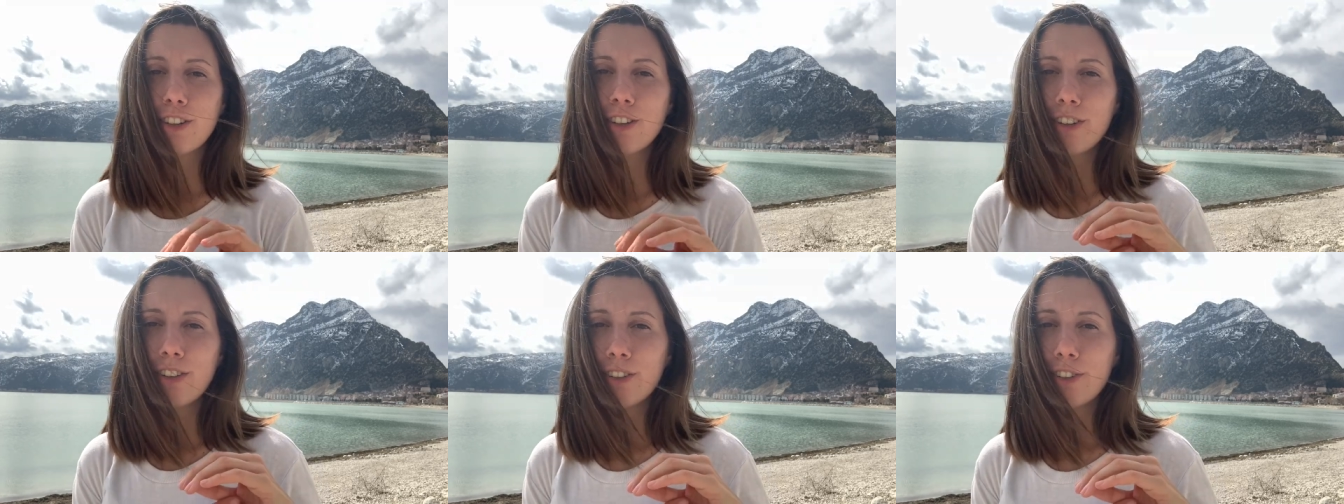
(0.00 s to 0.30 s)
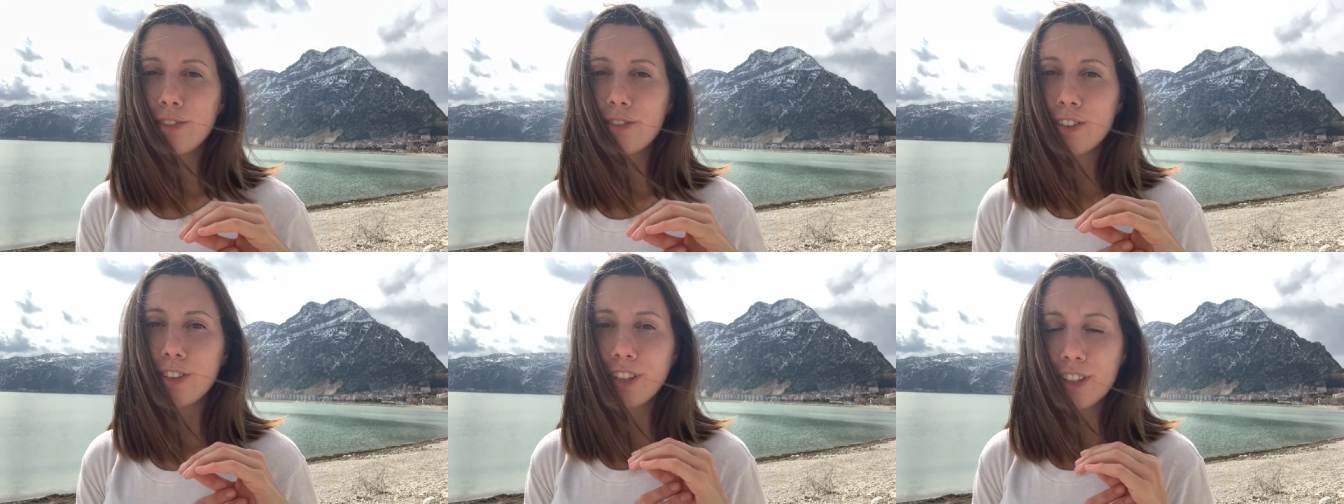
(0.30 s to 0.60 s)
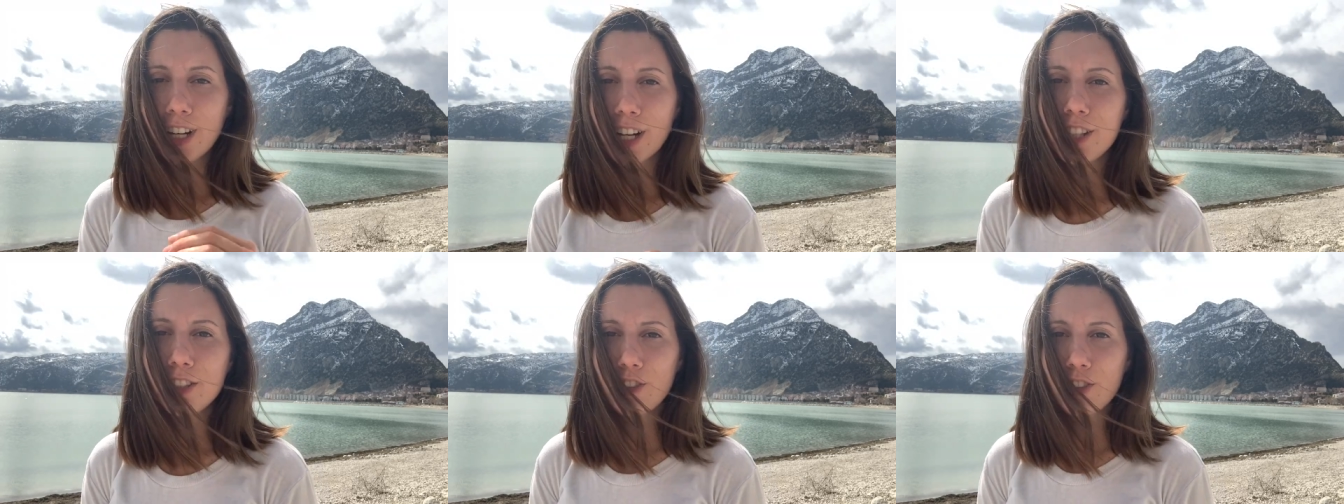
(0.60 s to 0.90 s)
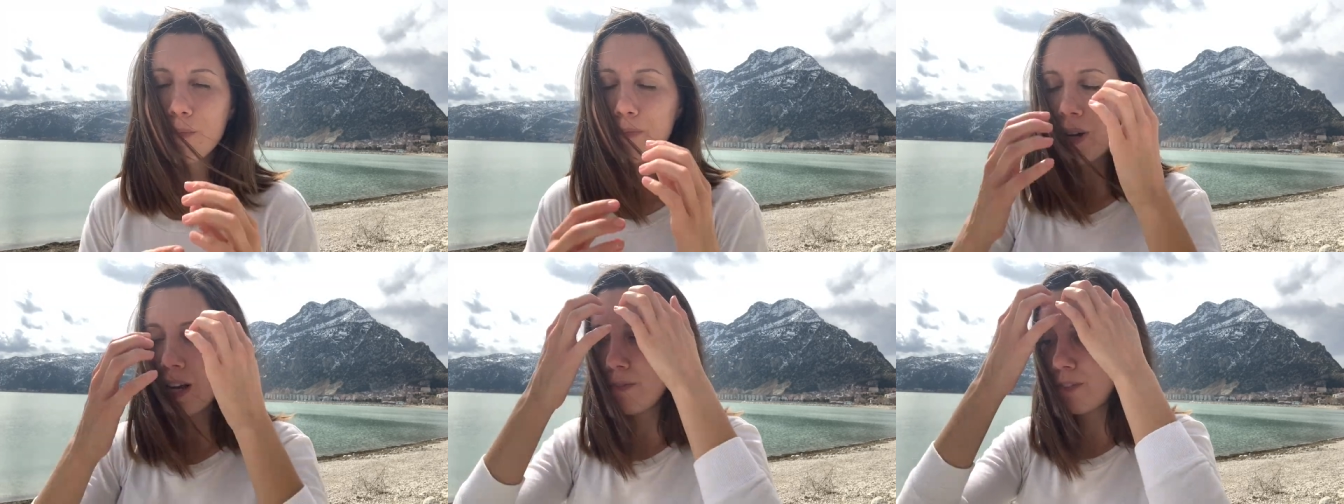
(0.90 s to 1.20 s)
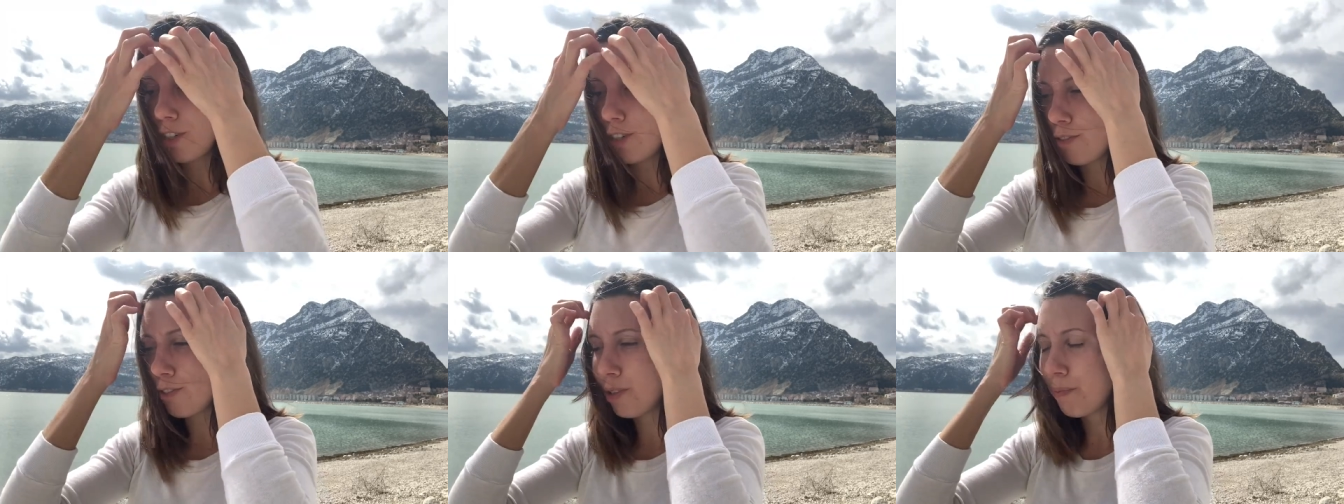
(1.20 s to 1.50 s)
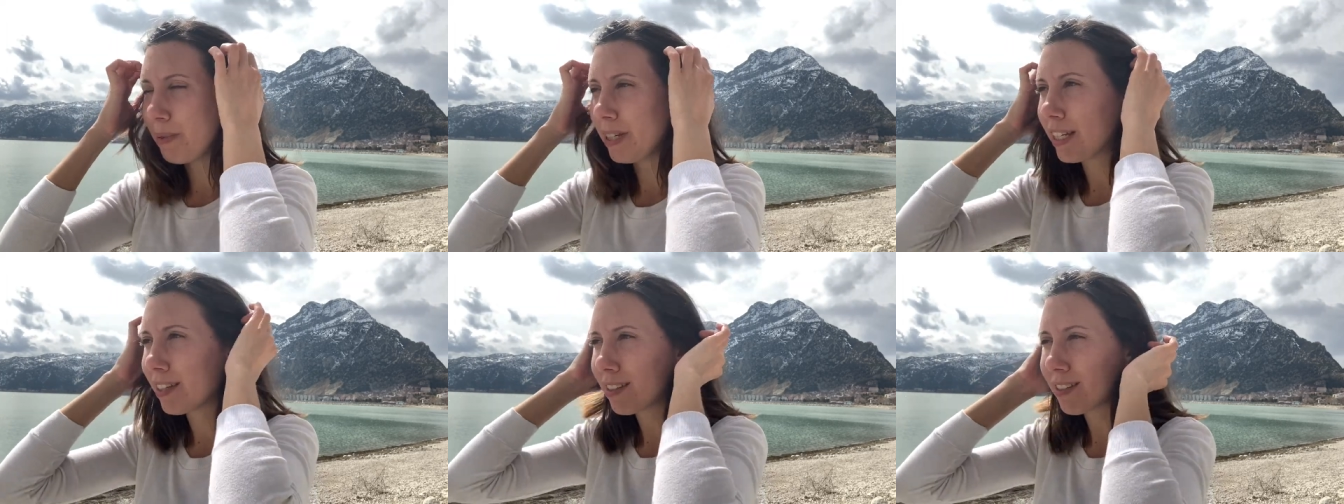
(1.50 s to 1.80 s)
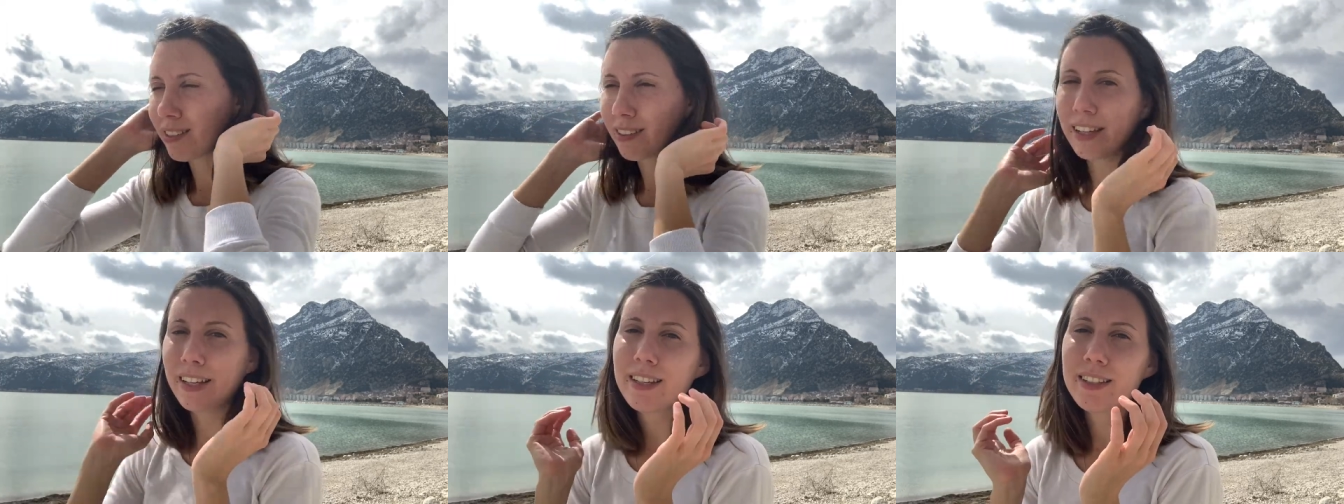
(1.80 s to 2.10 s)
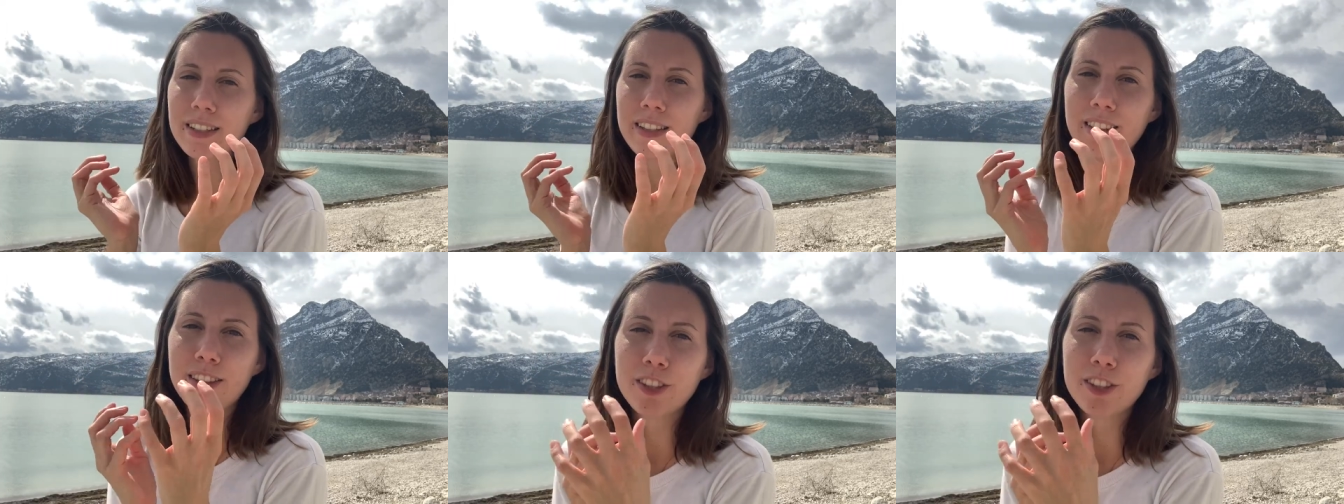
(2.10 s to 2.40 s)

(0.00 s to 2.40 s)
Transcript: of the country by one of the biggest lakes in